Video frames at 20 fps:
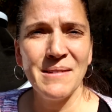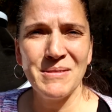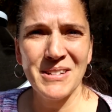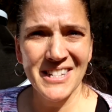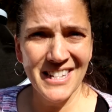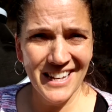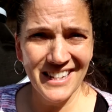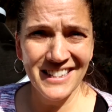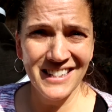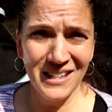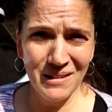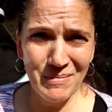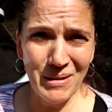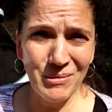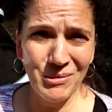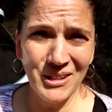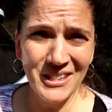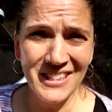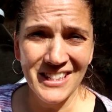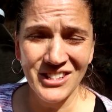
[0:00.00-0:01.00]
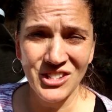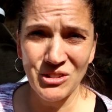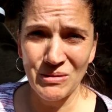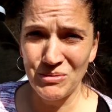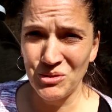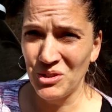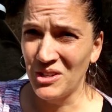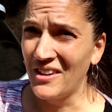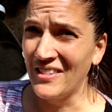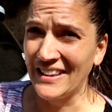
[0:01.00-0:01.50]
I'm deciding to get my work done. So
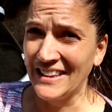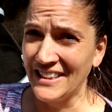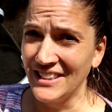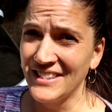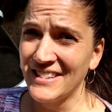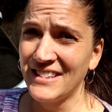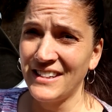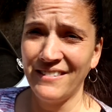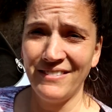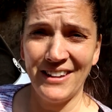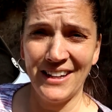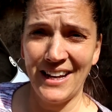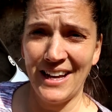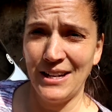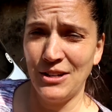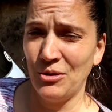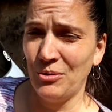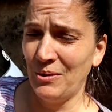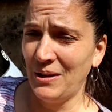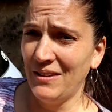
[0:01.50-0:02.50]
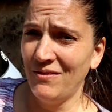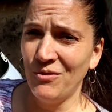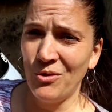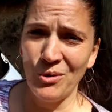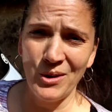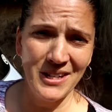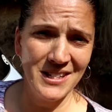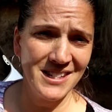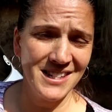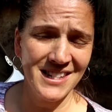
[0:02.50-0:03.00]
I'm doing all the little stuff, like I had to do an
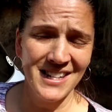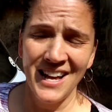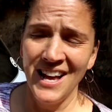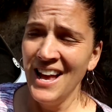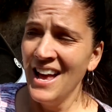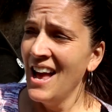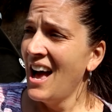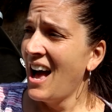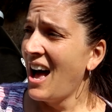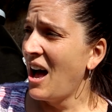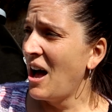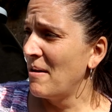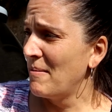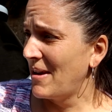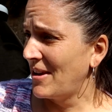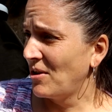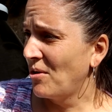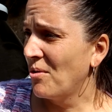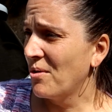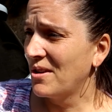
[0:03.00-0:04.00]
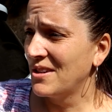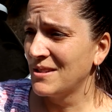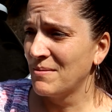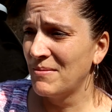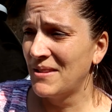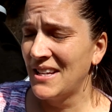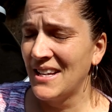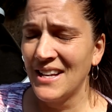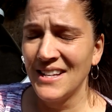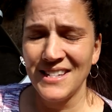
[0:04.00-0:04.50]
invoice, I had to order
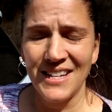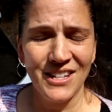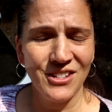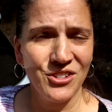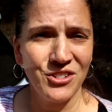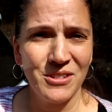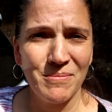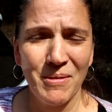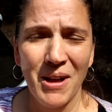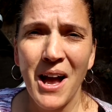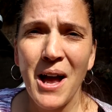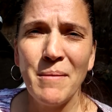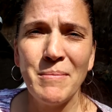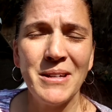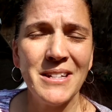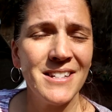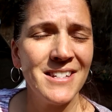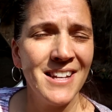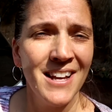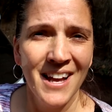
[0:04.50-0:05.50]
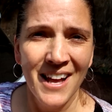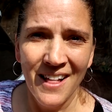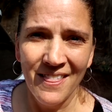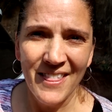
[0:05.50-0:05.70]
some things, answer some comments.